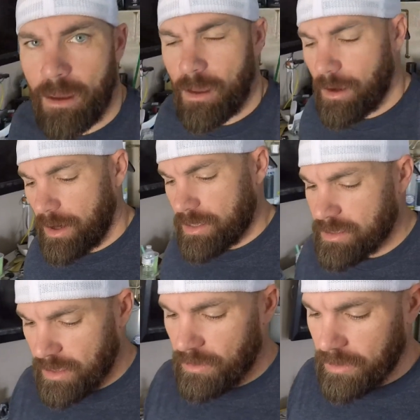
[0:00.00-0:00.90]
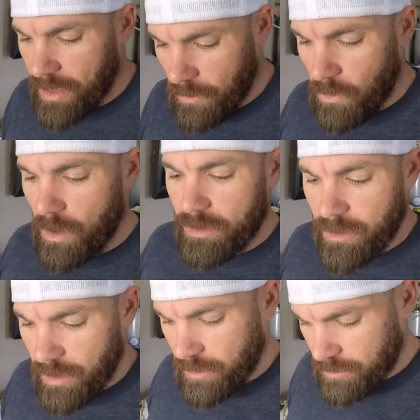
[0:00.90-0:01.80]
Alright, so I only got one
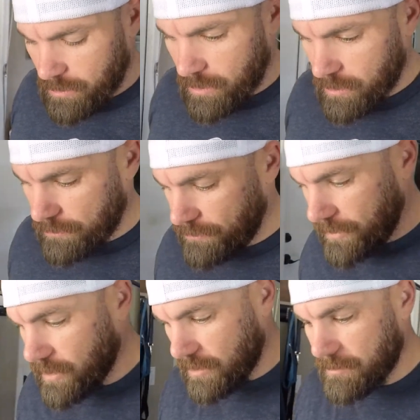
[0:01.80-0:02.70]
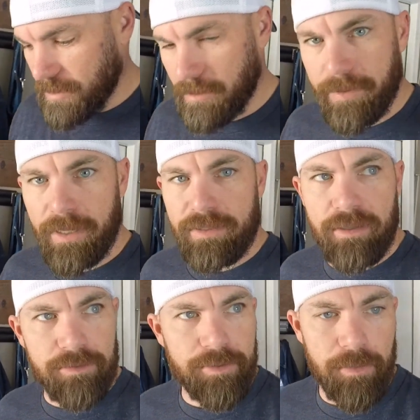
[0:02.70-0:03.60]
coat on film, but
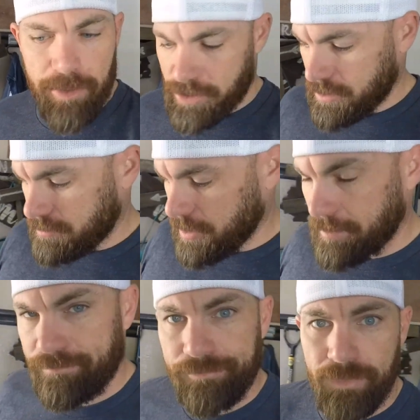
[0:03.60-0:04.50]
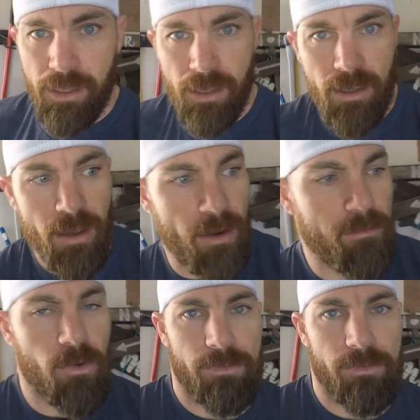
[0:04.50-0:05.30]
it's pretty much just me of more of the